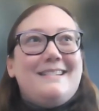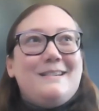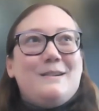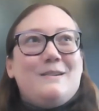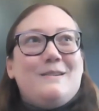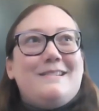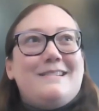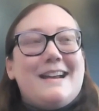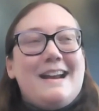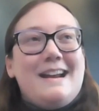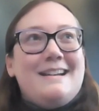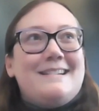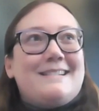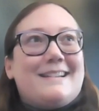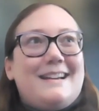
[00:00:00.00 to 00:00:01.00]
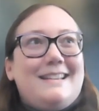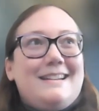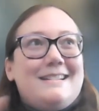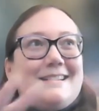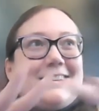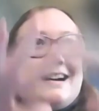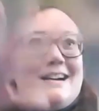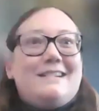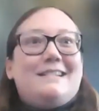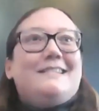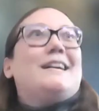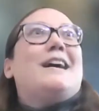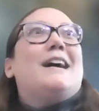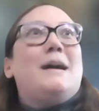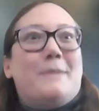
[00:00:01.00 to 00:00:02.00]
to change like the entire
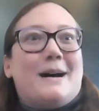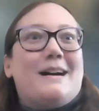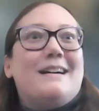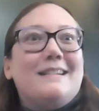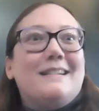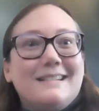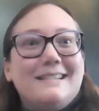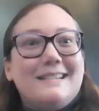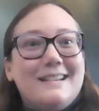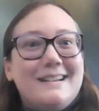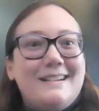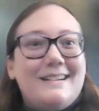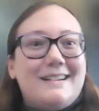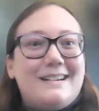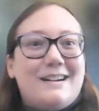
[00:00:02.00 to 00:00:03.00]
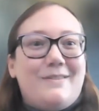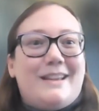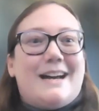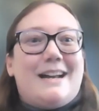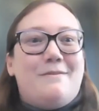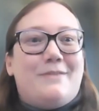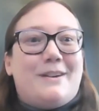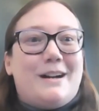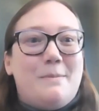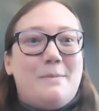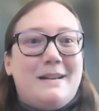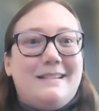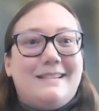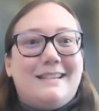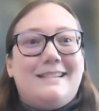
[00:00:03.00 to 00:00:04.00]
skybox of that
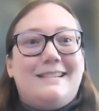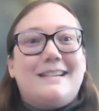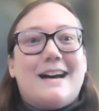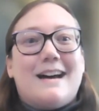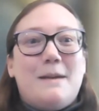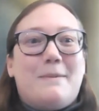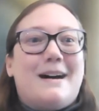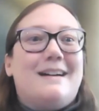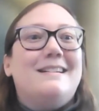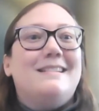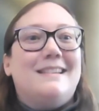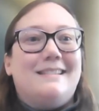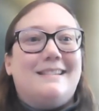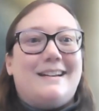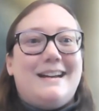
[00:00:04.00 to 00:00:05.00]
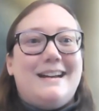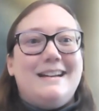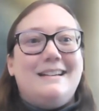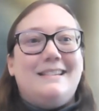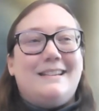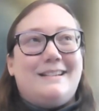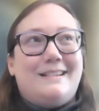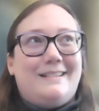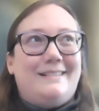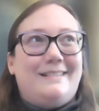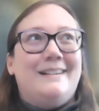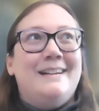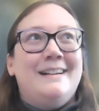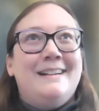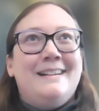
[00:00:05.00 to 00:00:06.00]
environment? So the skybox is like
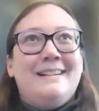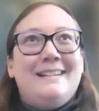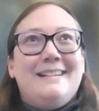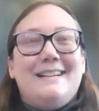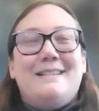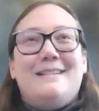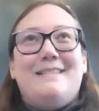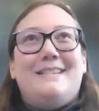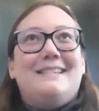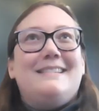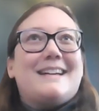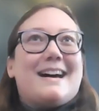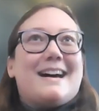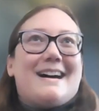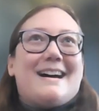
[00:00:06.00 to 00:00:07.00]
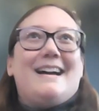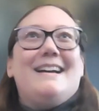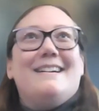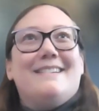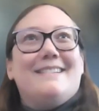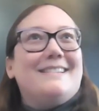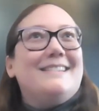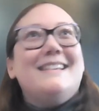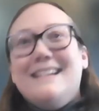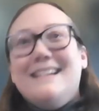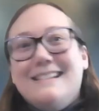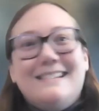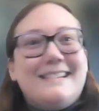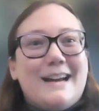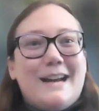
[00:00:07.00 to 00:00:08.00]
the sky or the
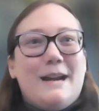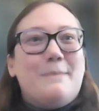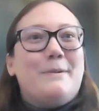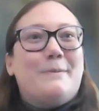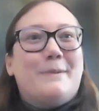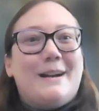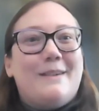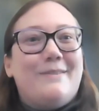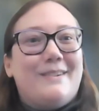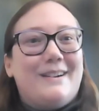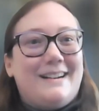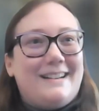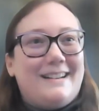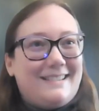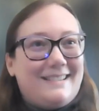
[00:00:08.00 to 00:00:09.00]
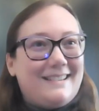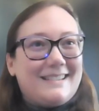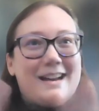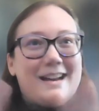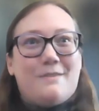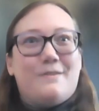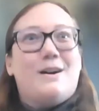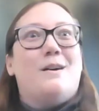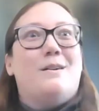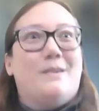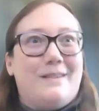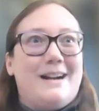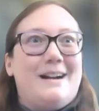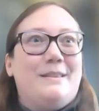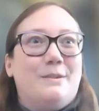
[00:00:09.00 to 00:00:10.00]
cityscape or whatever it is. It's kind of
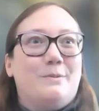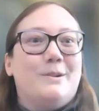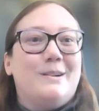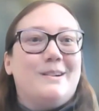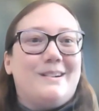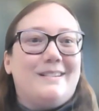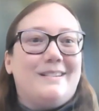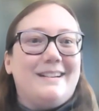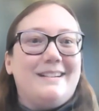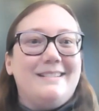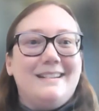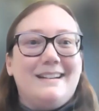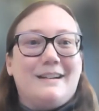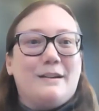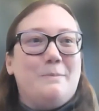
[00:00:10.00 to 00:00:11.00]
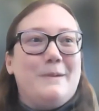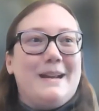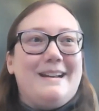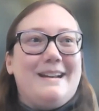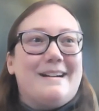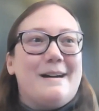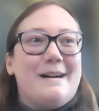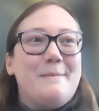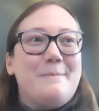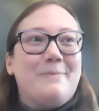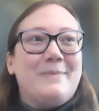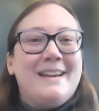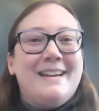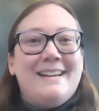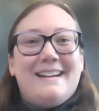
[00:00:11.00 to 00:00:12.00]
all around the world. It could be, I
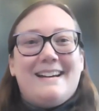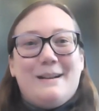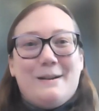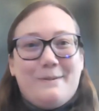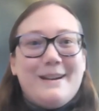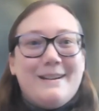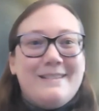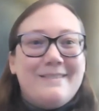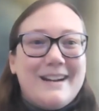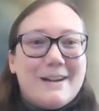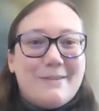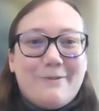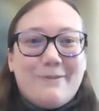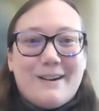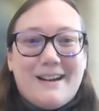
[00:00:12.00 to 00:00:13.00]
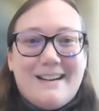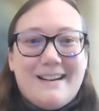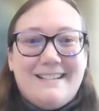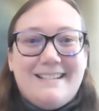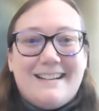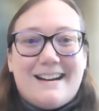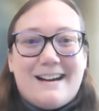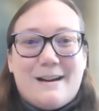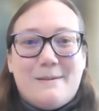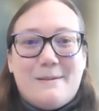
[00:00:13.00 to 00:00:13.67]
know we have a friend